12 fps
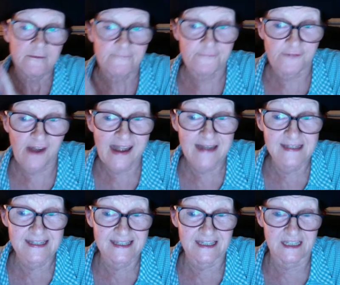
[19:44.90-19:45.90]

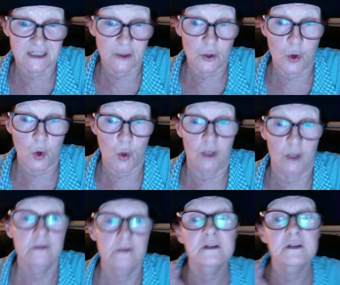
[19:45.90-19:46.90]
Francis Cook,
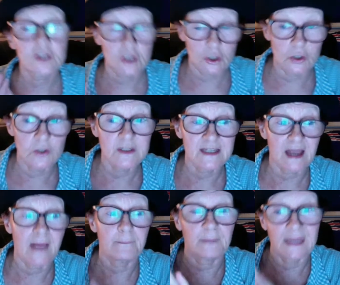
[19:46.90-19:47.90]
turns
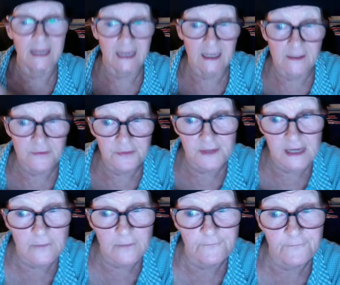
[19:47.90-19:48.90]
up in
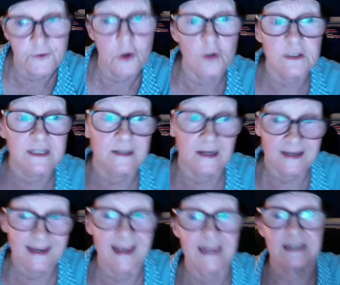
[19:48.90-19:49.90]
the first
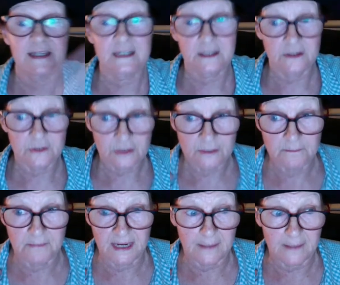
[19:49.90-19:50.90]
case to
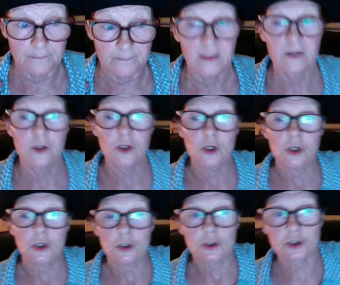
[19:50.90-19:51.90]
me.
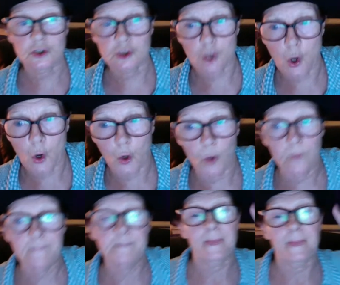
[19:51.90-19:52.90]
So
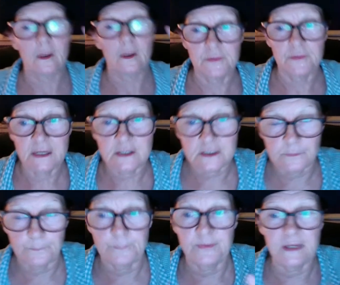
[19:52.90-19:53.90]

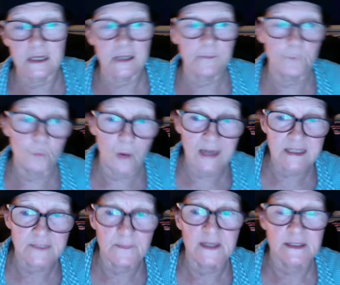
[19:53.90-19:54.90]
the
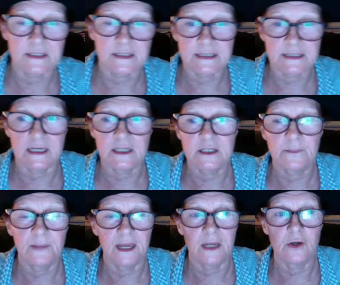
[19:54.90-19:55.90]
Westminster said to
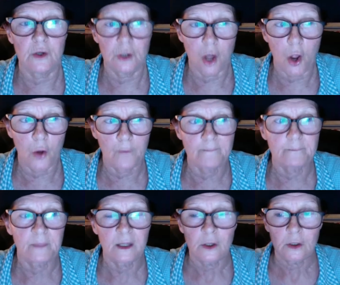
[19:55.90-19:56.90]
me, no,
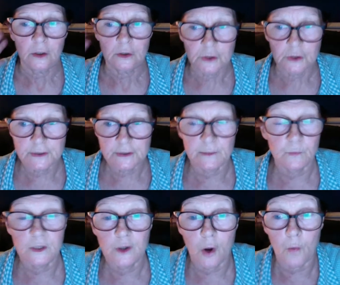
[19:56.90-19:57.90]

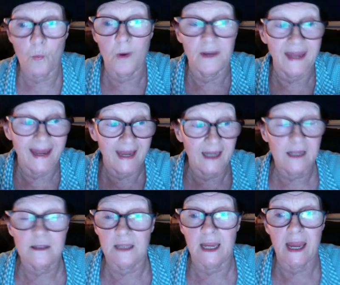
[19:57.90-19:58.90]
We don't want
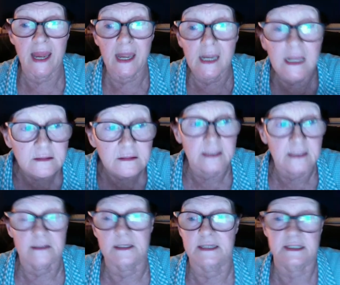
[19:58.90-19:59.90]

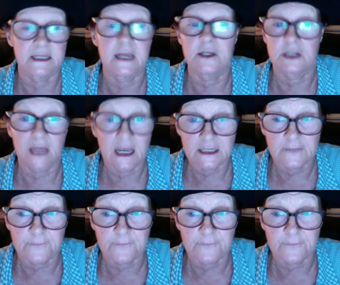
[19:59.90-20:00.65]
anything that is sent to us